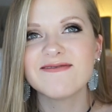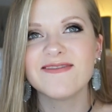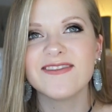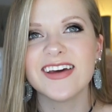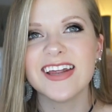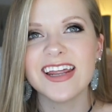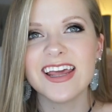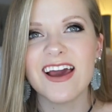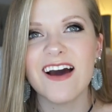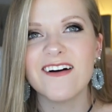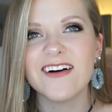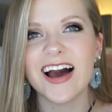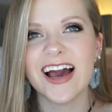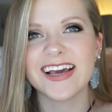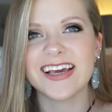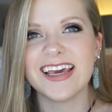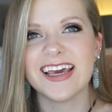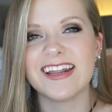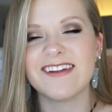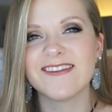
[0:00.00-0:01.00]
video.
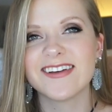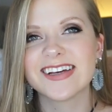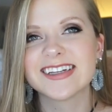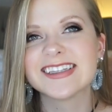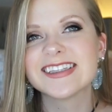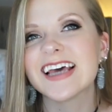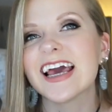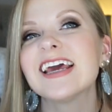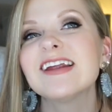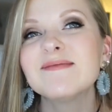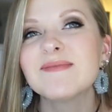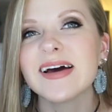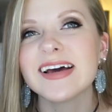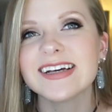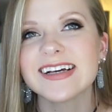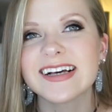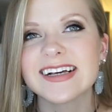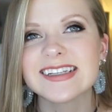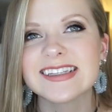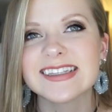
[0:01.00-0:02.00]
I can't even contain
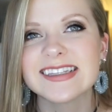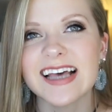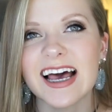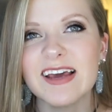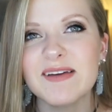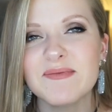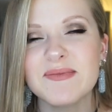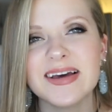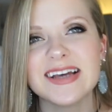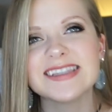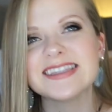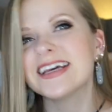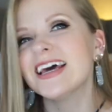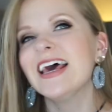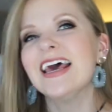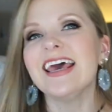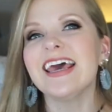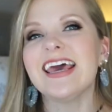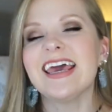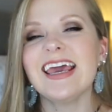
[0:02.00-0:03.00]
my excitement.
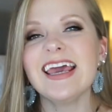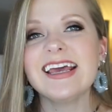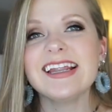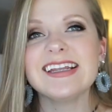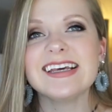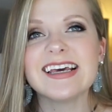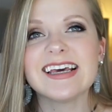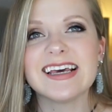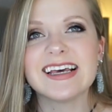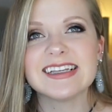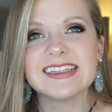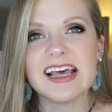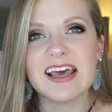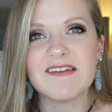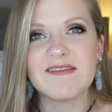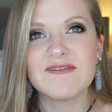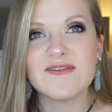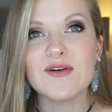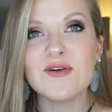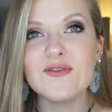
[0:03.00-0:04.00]
It is
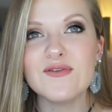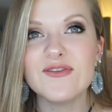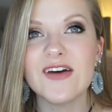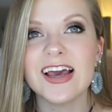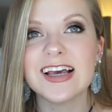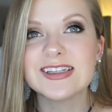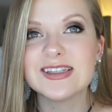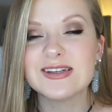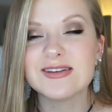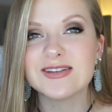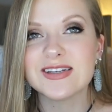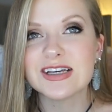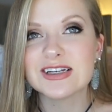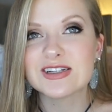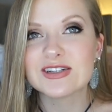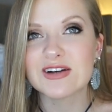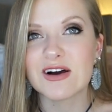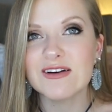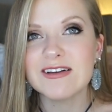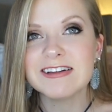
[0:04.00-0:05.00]
a full face using
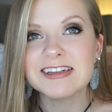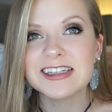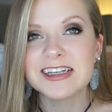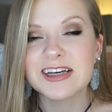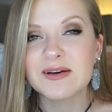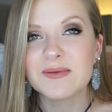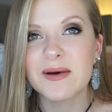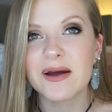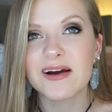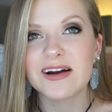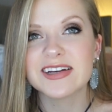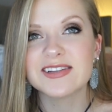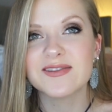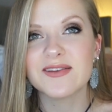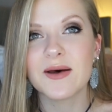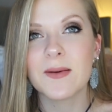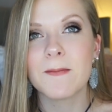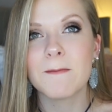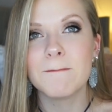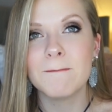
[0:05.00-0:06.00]
Charlotte Tilbury's
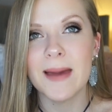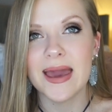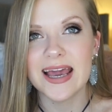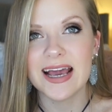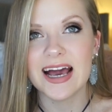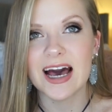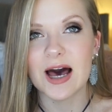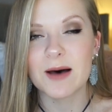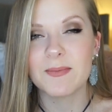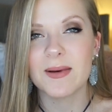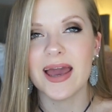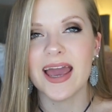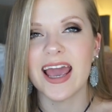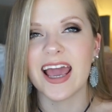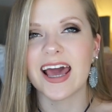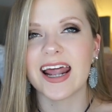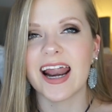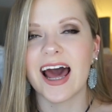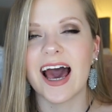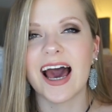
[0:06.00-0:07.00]
makeup
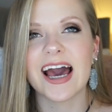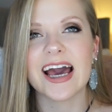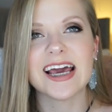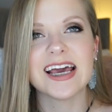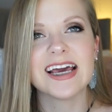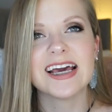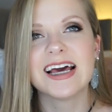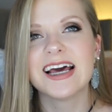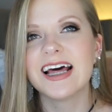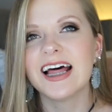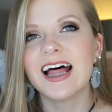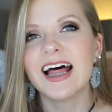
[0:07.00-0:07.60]
and I